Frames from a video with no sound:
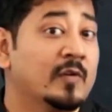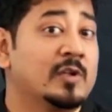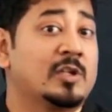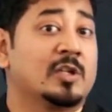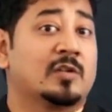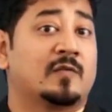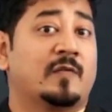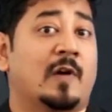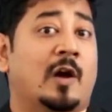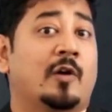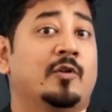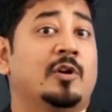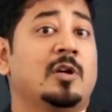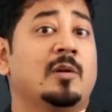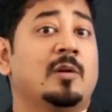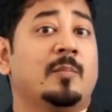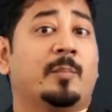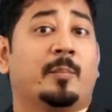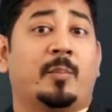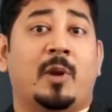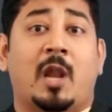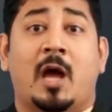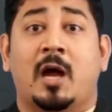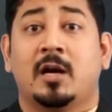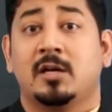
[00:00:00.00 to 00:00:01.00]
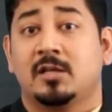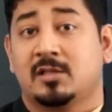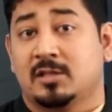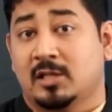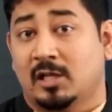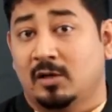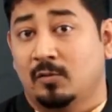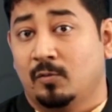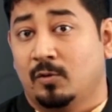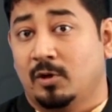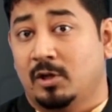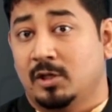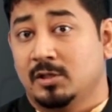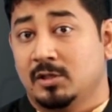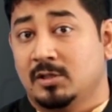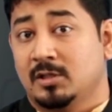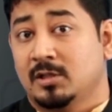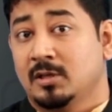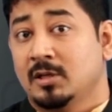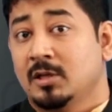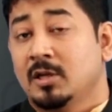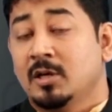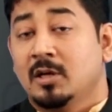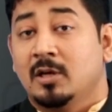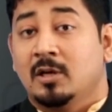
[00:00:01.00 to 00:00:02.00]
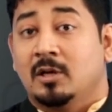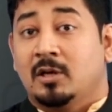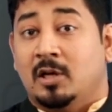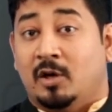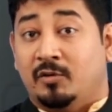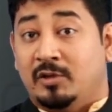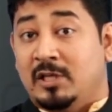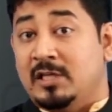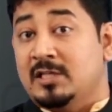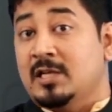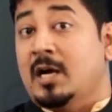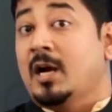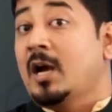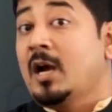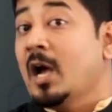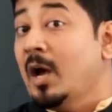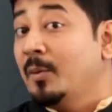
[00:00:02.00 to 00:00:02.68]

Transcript: which is found in plant cell walls. Now, these are